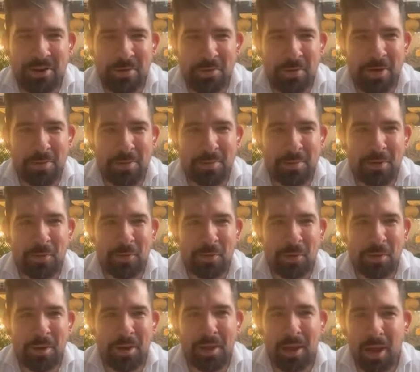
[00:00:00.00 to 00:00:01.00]
No problem, no
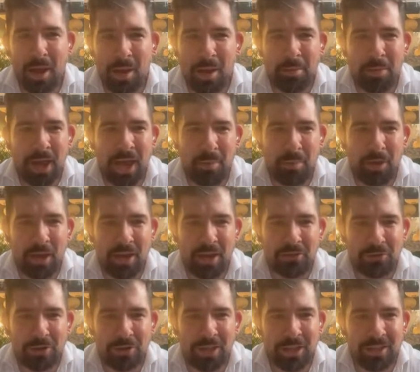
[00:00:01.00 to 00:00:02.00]
problem. I'm happy
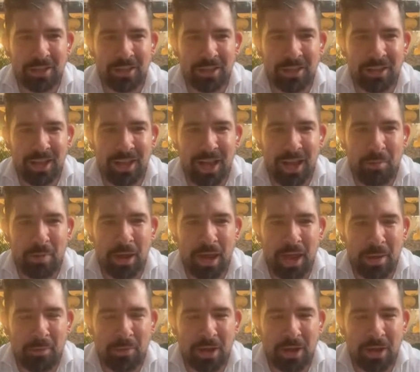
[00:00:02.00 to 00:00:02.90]
actually that I'm